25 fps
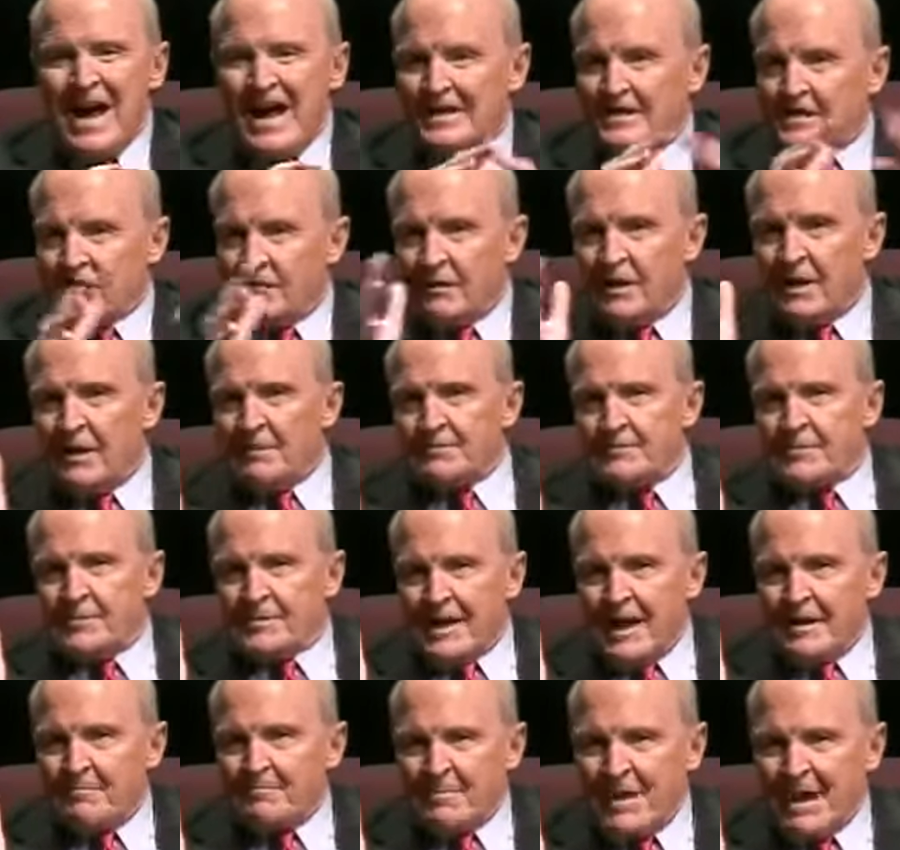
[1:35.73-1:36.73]
I
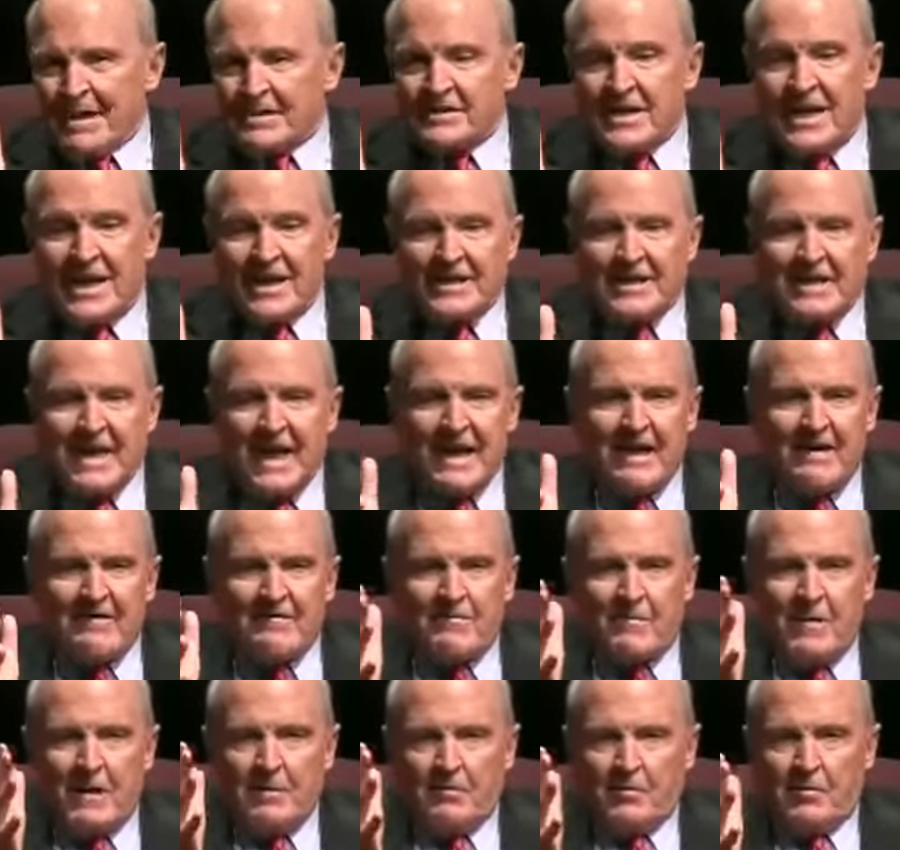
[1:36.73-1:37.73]
developed that package, and I
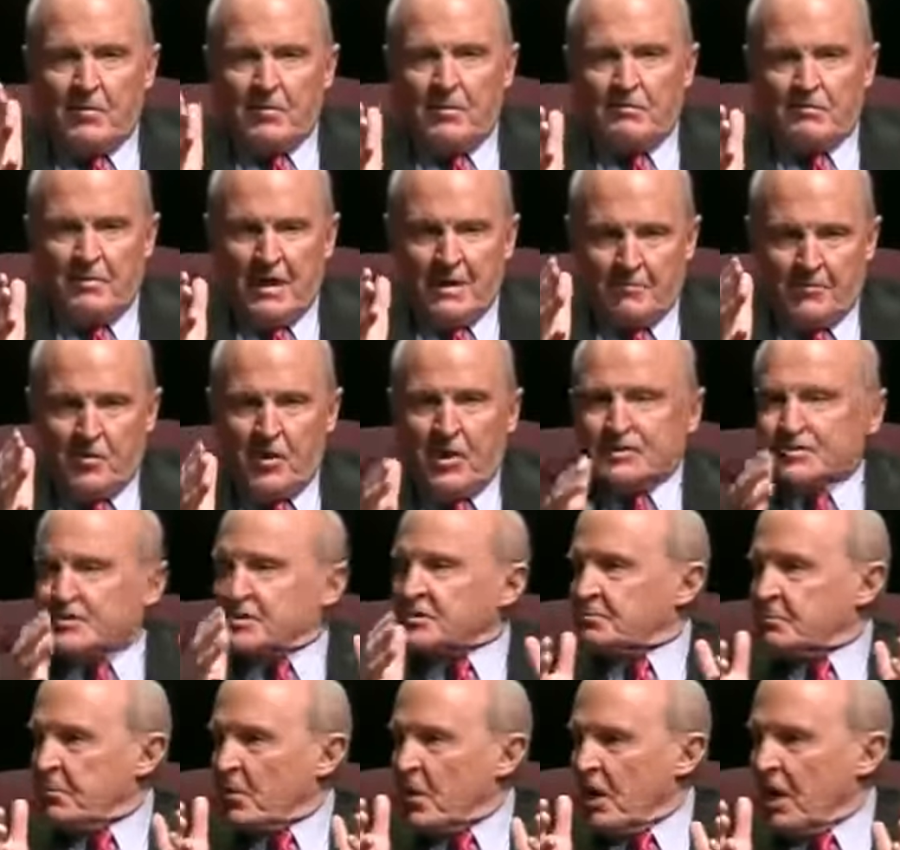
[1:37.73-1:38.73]
gave my
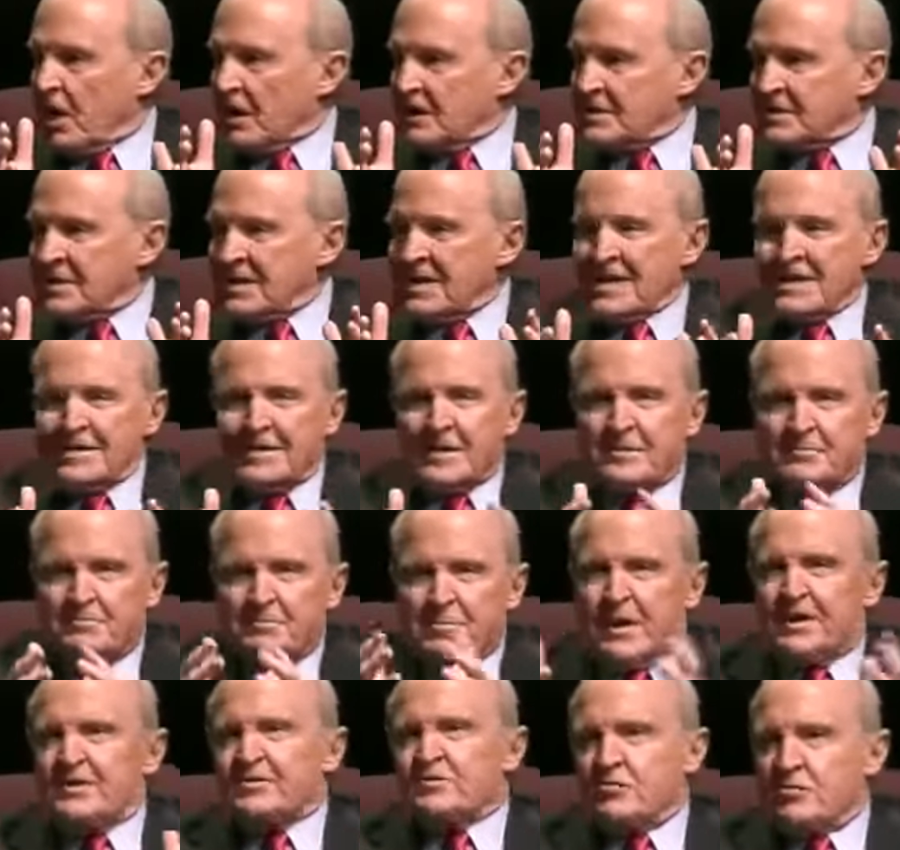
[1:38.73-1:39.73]
boss's boss this
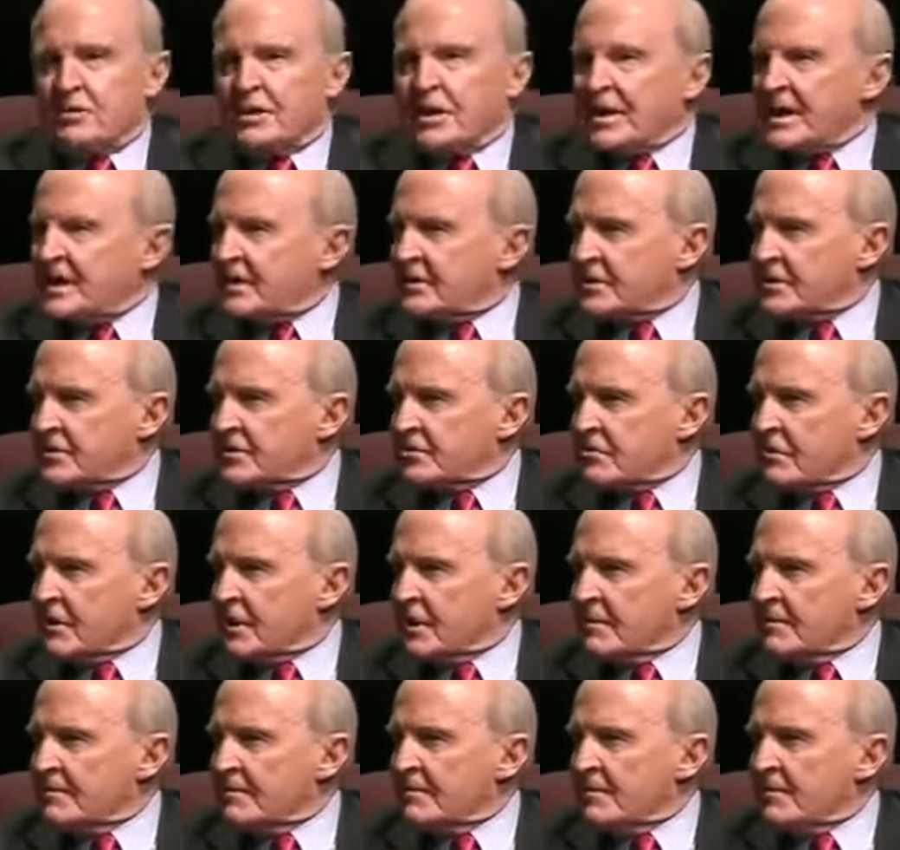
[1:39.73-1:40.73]
picture of the
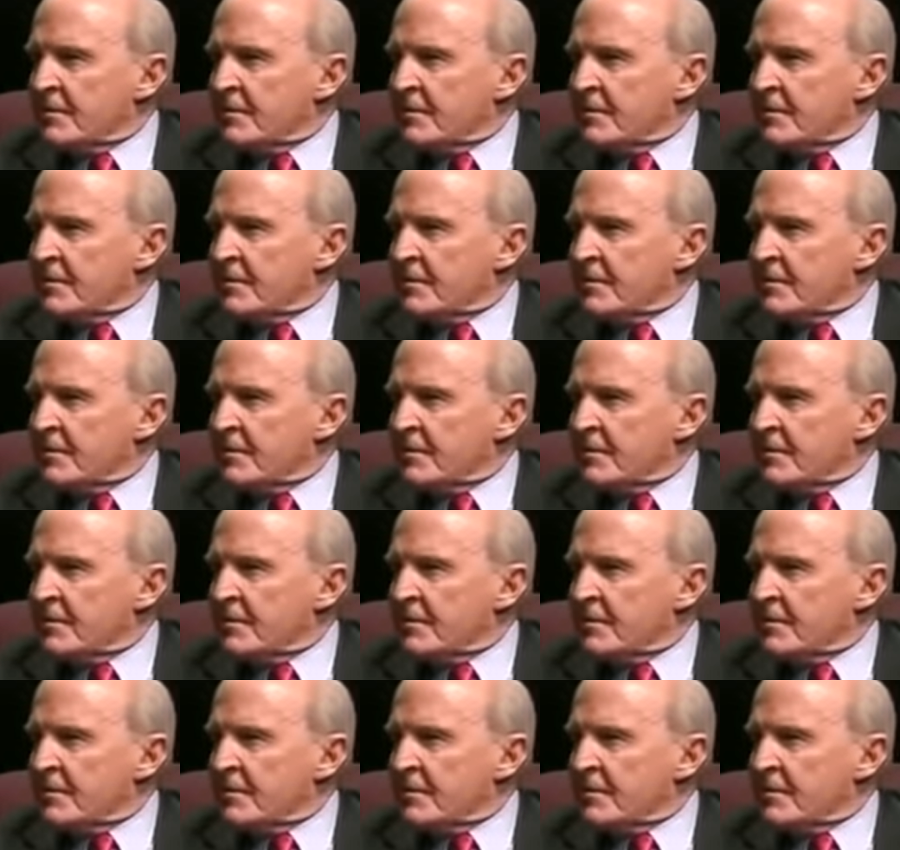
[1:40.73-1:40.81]
industry.